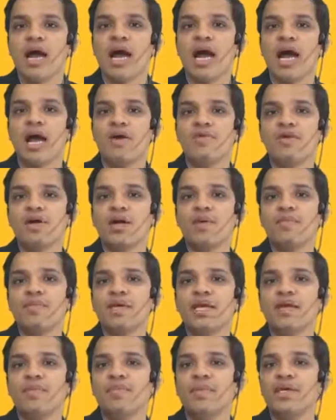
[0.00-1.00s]
how a company
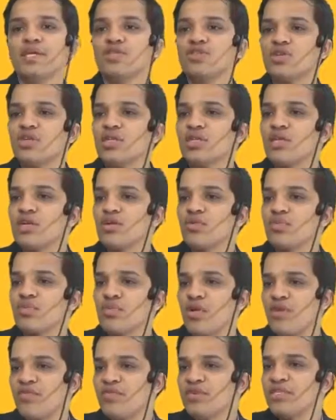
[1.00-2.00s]
can make sure that the
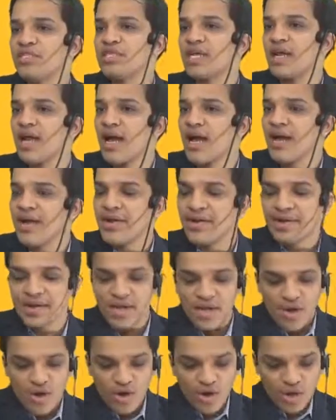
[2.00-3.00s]
profits are higher.
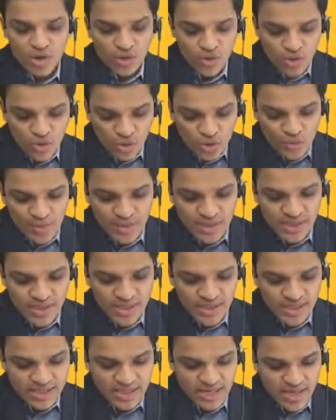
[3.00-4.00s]
On those basis
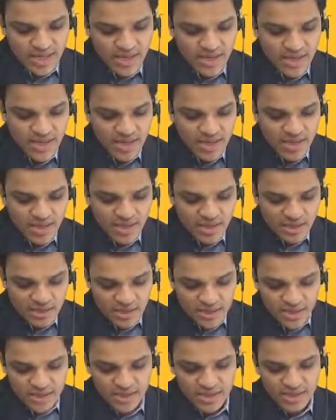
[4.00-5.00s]
understanding, this
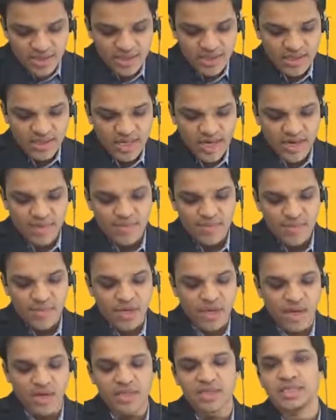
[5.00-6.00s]
just-in-time
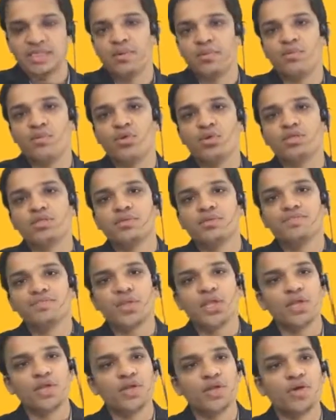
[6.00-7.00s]
concept was
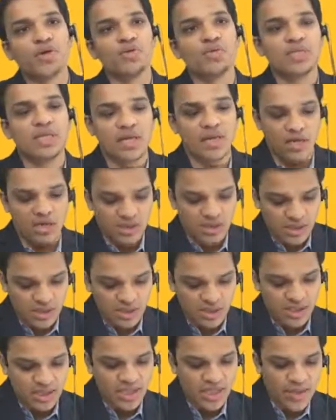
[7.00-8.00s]
introduced and a
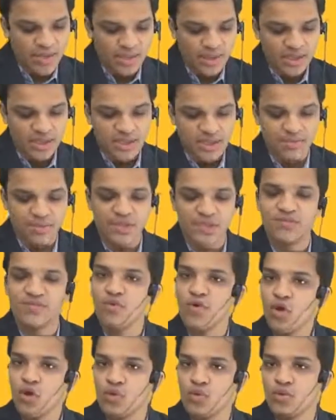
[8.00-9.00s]
just-in-time concept is
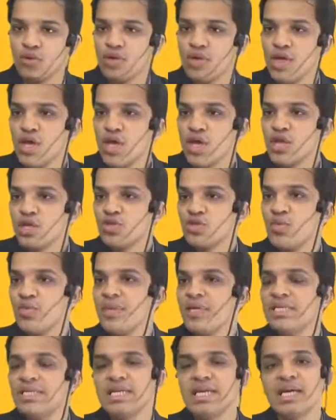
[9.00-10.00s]
followed. So
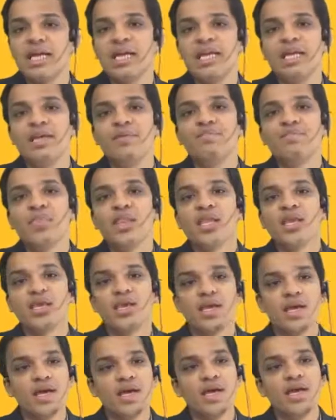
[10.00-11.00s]
basically
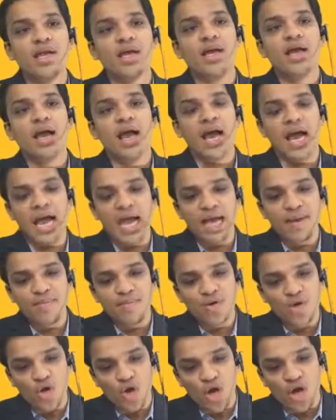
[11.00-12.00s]
here I
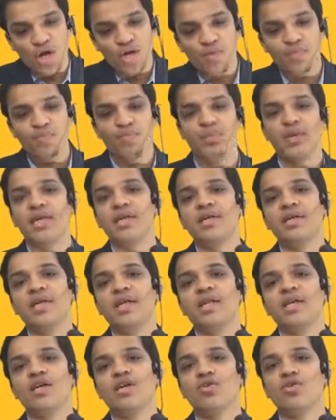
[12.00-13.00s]
am not
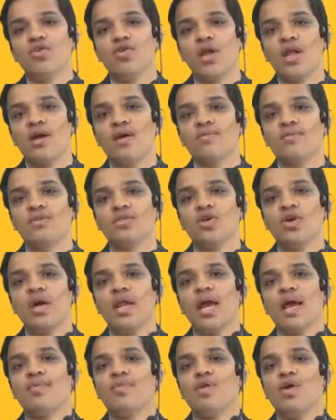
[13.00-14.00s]
maintaining a godowns or
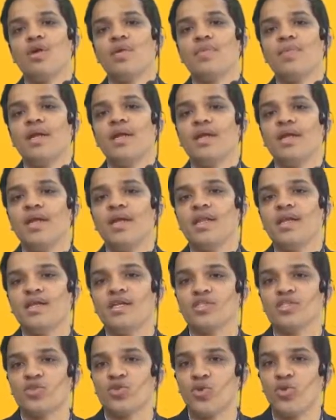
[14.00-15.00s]
I am not maintaining a
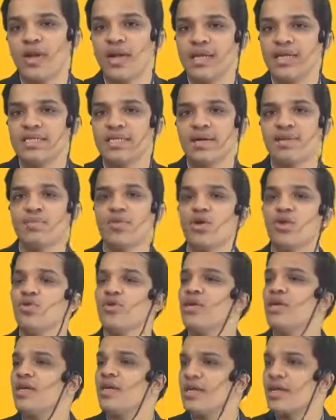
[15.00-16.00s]
storage, I am not
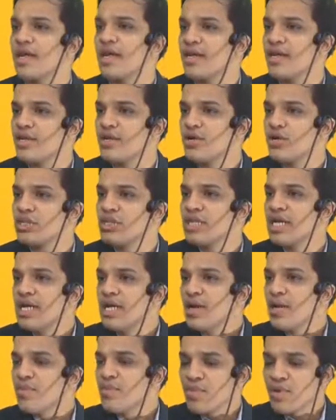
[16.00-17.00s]
doing a carrying cost.
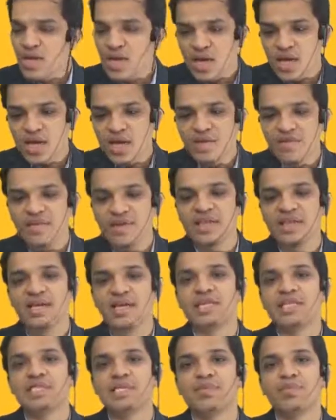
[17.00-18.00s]
Merely when there
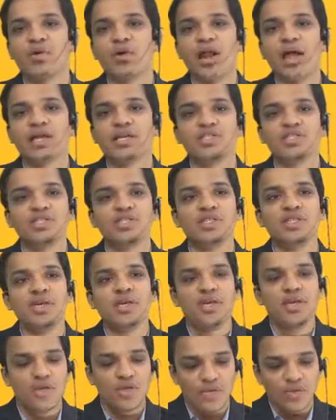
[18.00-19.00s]
is a production,
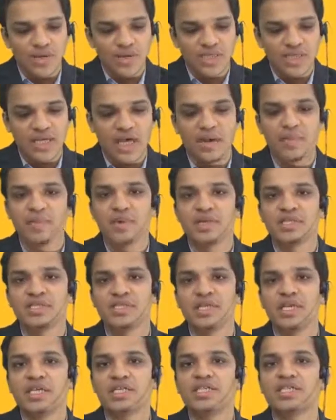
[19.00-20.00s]
units are
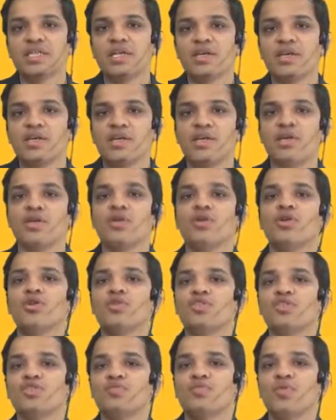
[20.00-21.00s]
purchased,
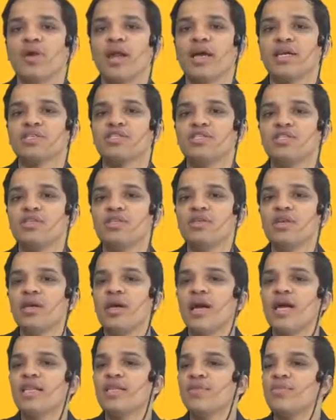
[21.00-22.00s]
introduced to production
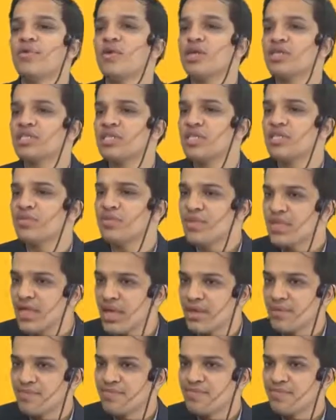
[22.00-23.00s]
and the production has been done.